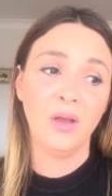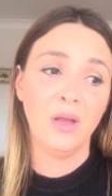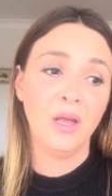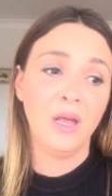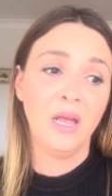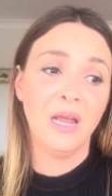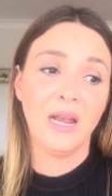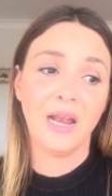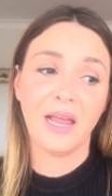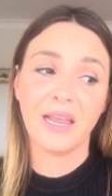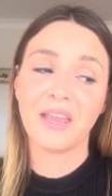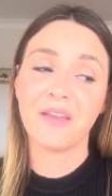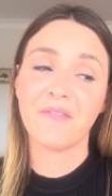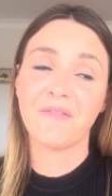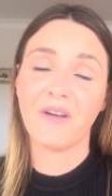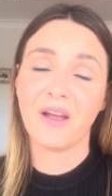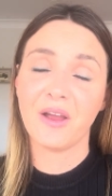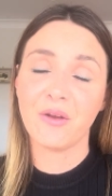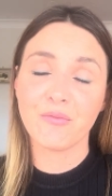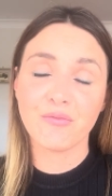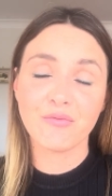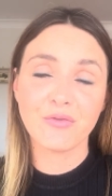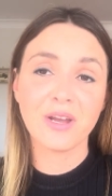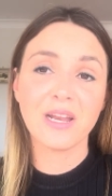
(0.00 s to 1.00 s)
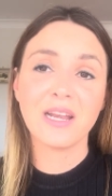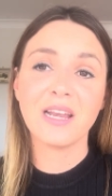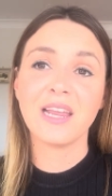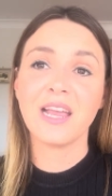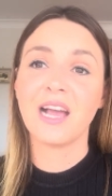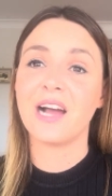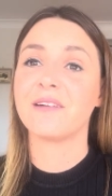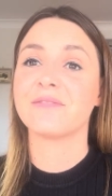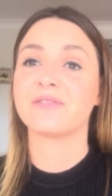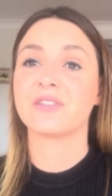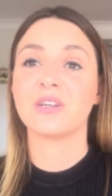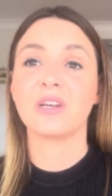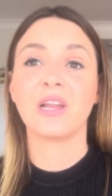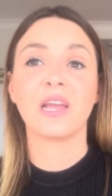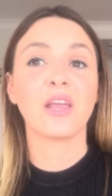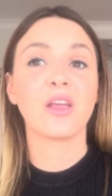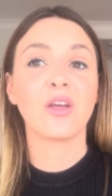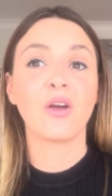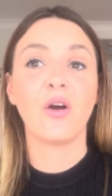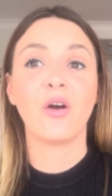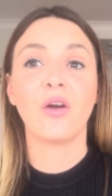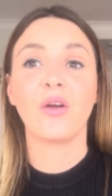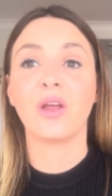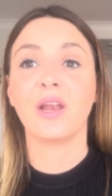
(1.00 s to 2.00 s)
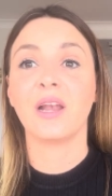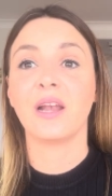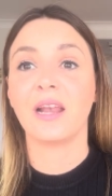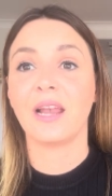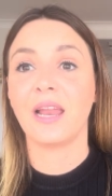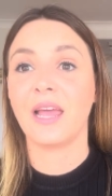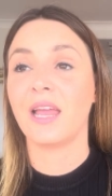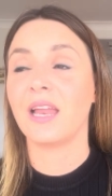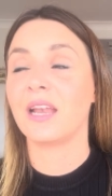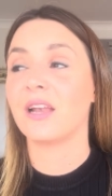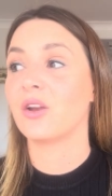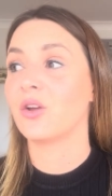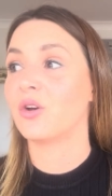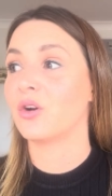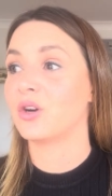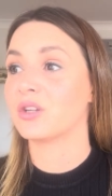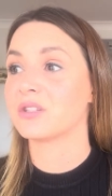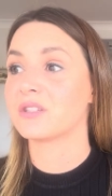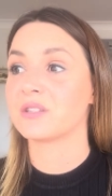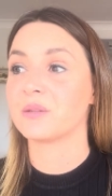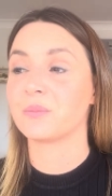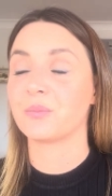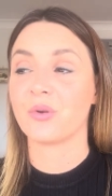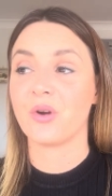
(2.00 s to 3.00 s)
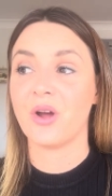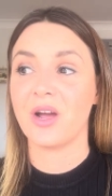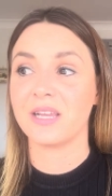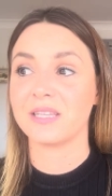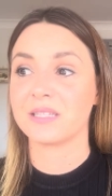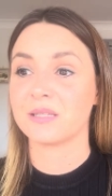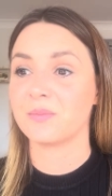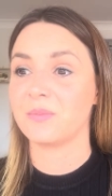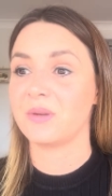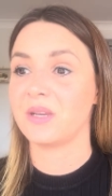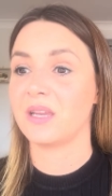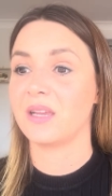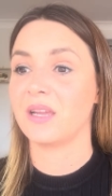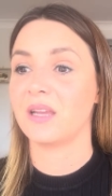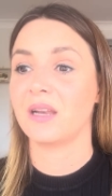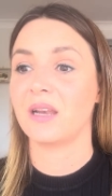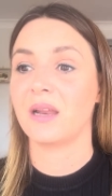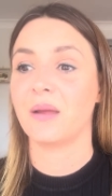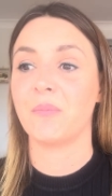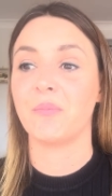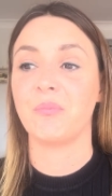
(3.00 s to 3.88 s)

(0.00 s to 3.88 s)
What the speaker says: Like, if I really have to let go and let God surprise me and